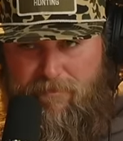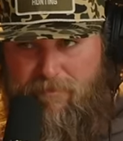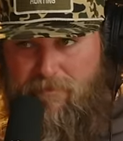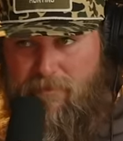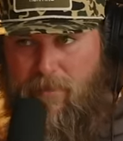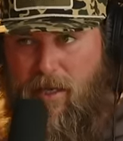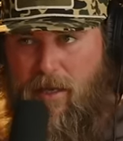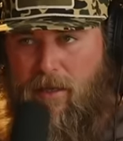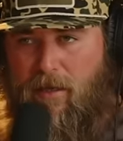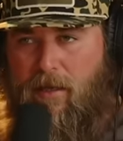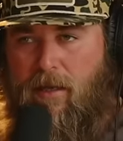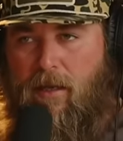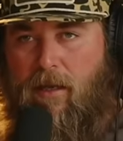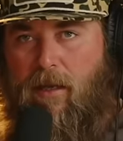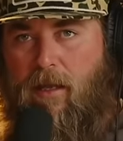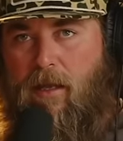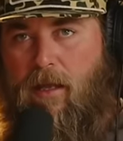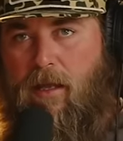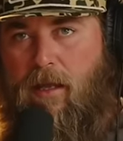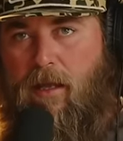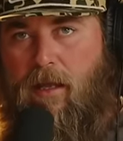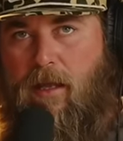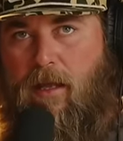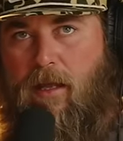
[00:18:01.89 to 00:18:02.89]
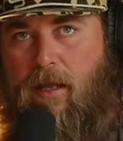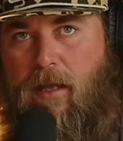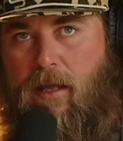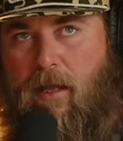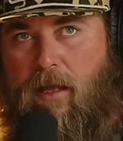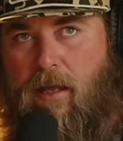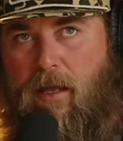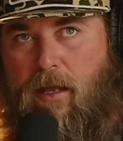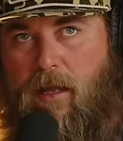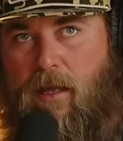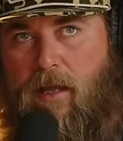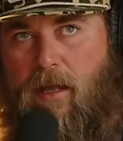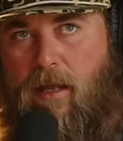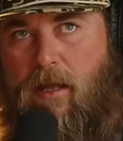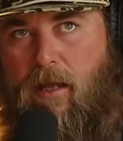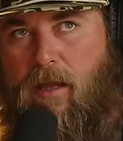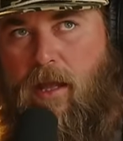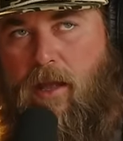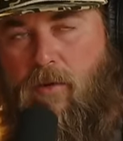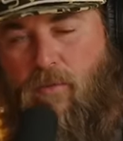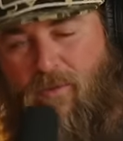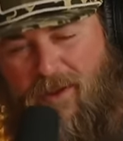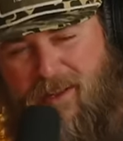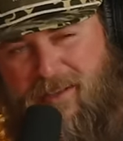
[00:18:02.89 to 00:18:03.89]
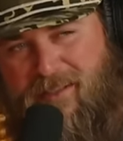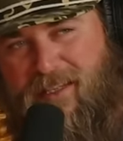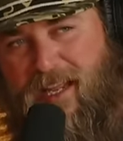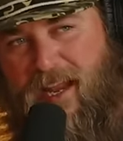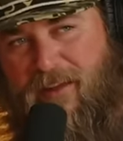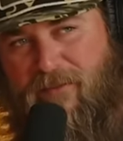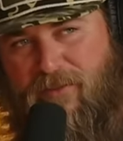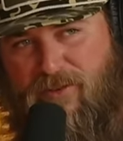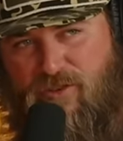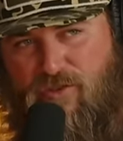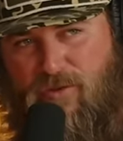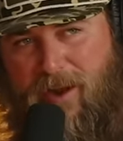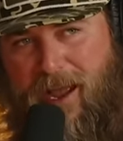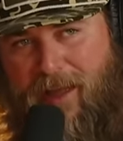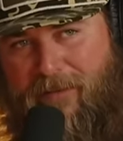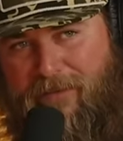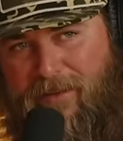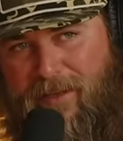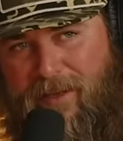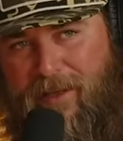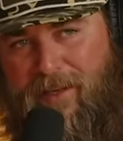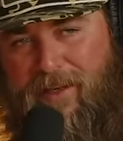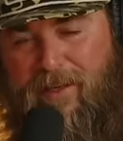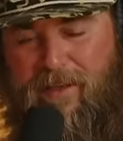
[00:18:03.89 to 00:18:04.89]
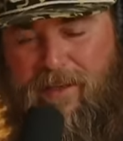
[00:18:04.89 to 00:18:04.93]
but it was kind of a drive to get to